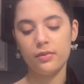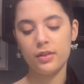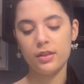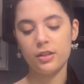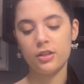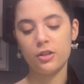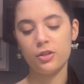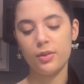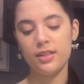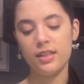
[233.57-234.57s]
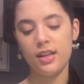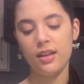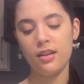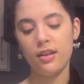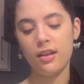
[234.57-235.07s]
So start squeezing,
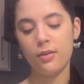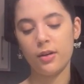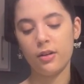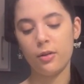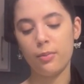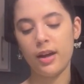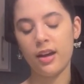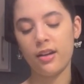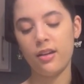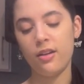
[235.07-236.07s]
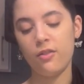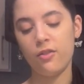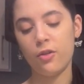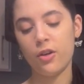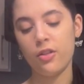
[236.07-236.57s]
and we're going to go back and
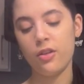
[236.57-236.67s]
forth.